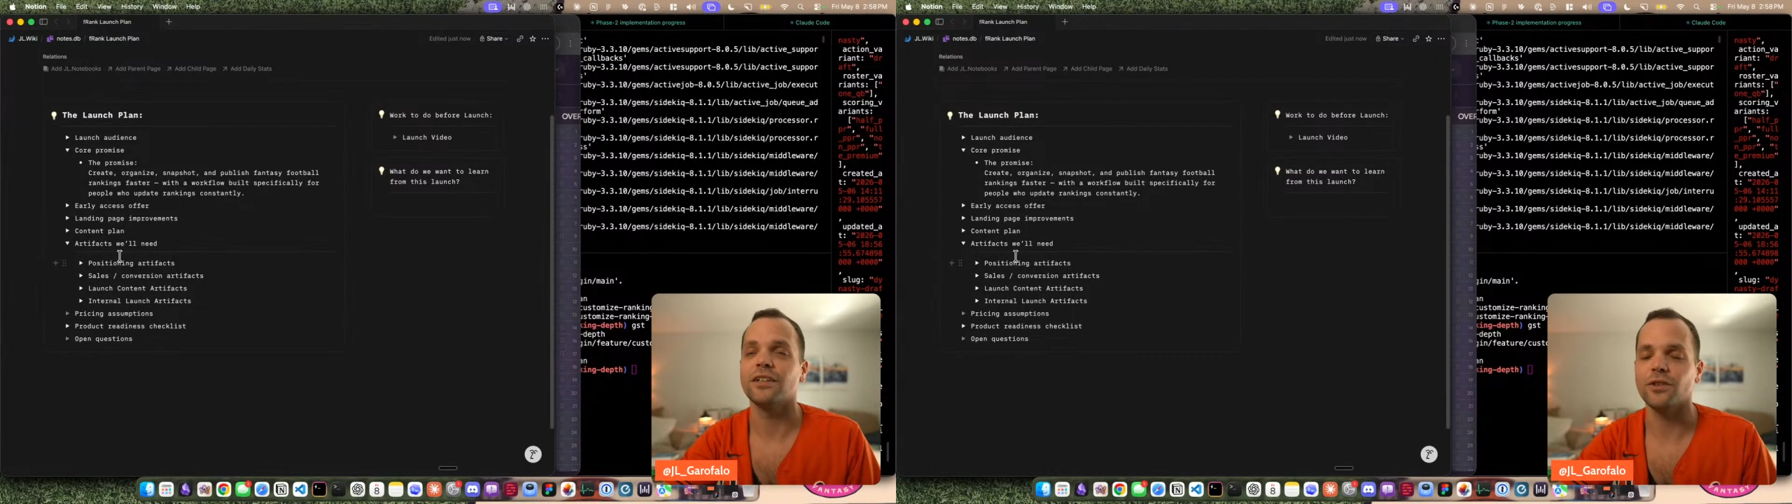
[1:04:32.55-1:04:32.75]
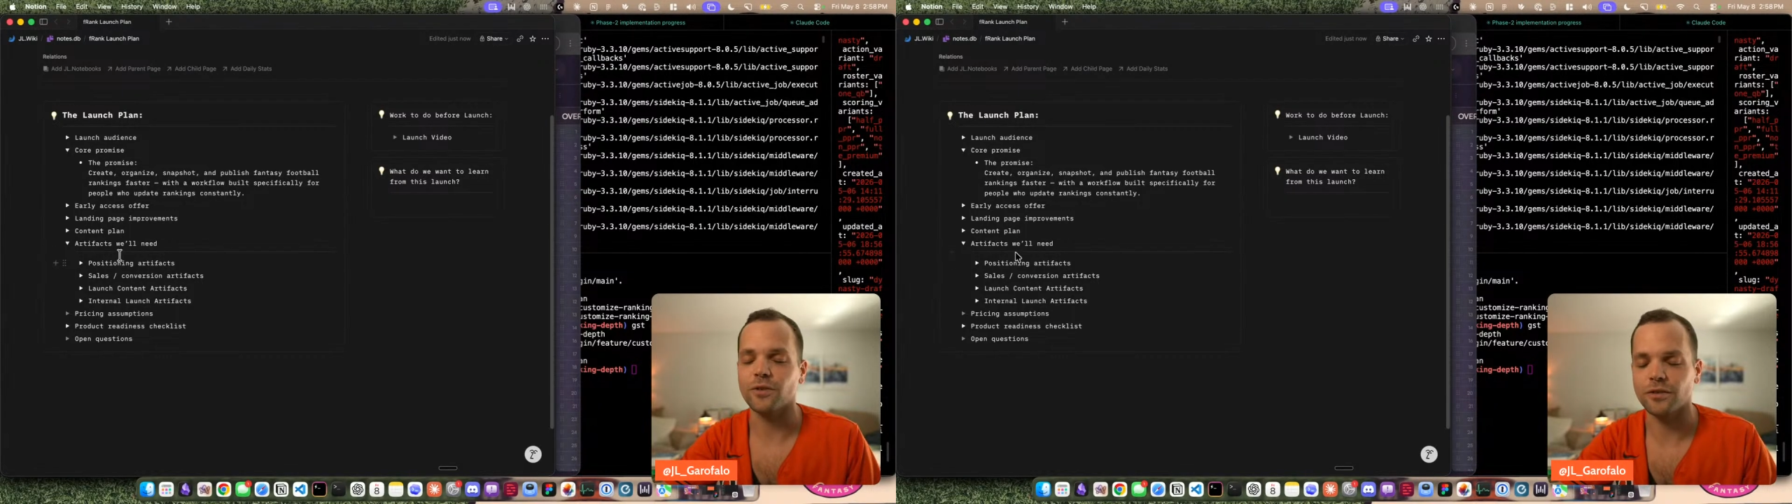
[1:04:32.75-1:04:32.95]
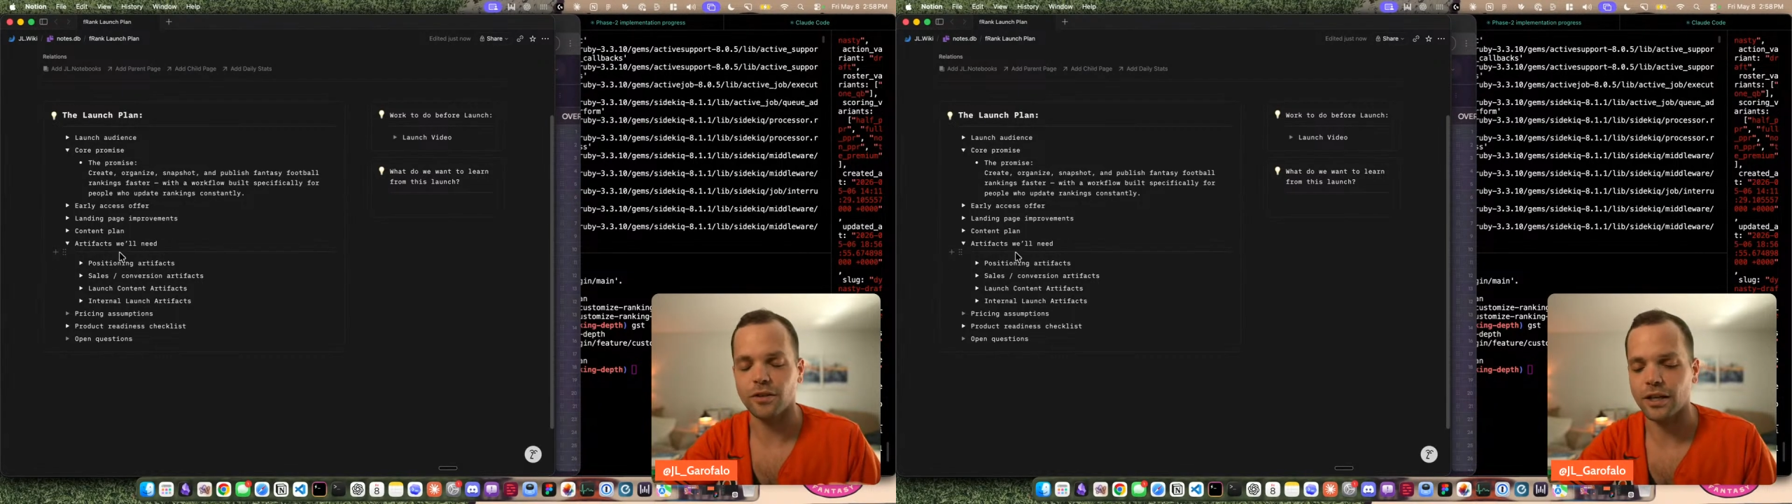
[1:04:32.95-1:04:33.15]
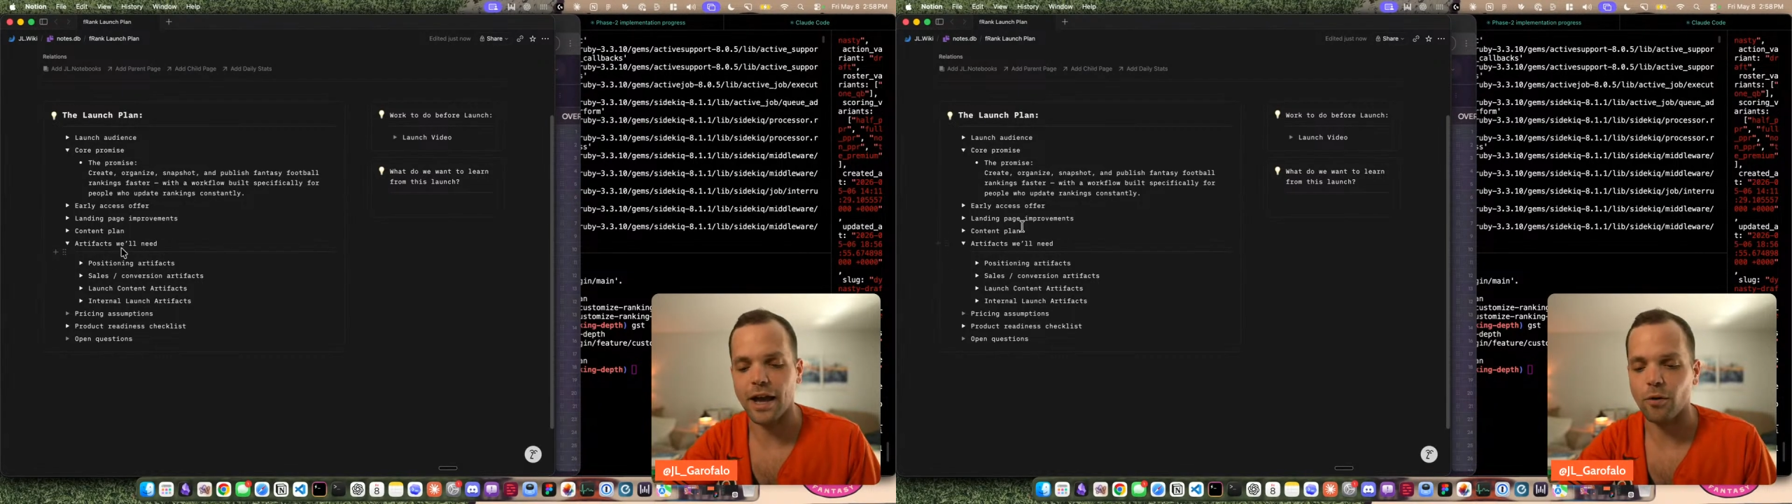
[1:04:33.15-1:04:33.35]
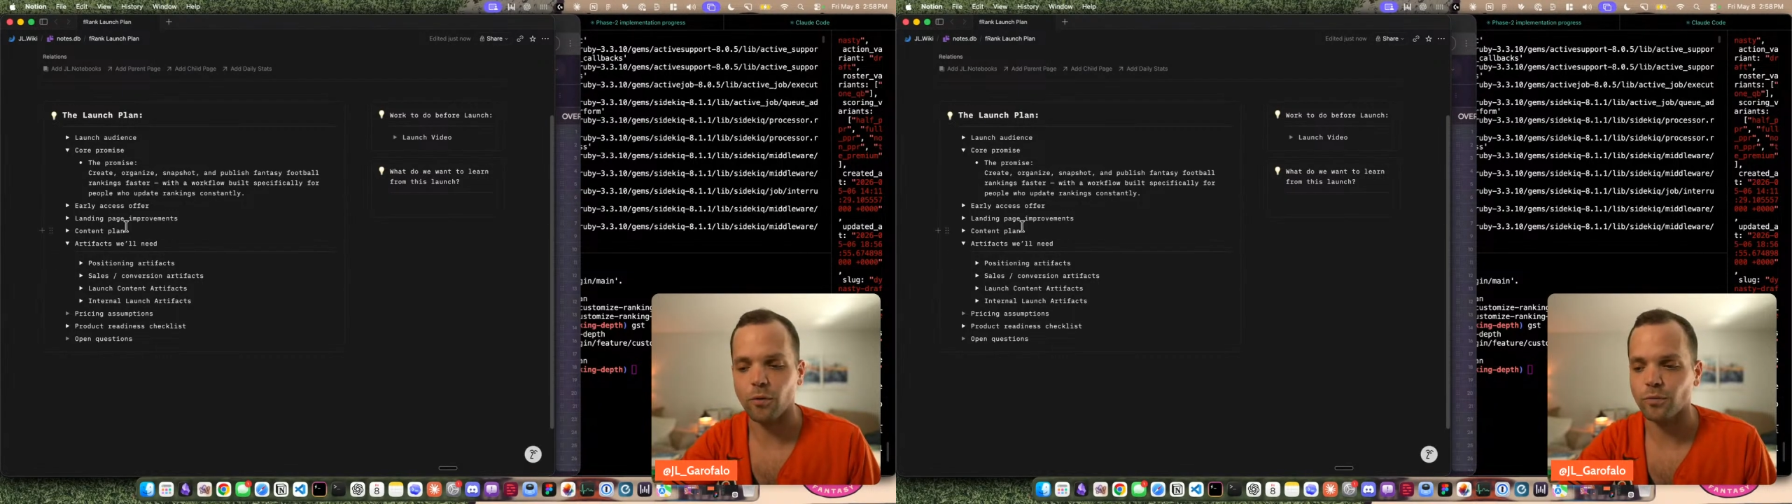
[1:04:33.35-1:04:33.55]
You can
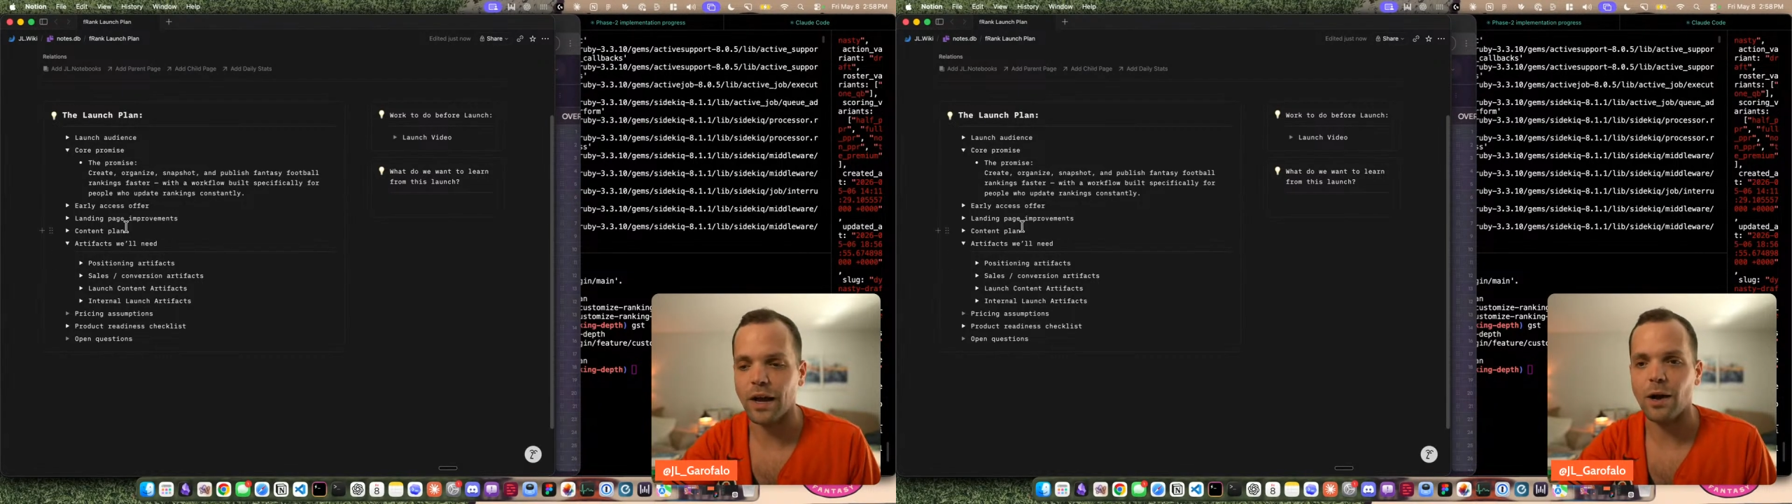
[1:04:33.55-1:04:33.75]
now